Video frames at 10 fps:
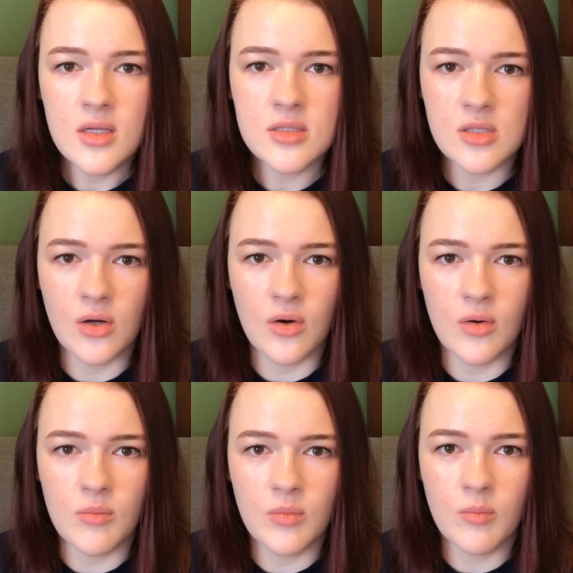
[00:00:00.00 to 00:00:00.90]

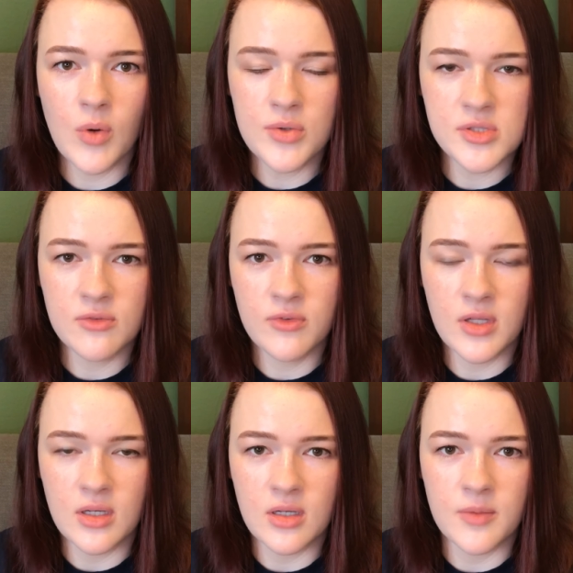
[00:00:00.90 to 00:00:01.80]
So most of
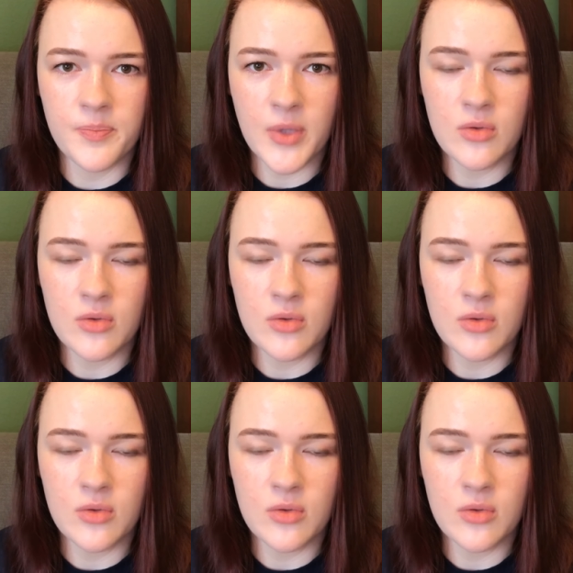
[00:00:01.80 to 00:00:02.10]
the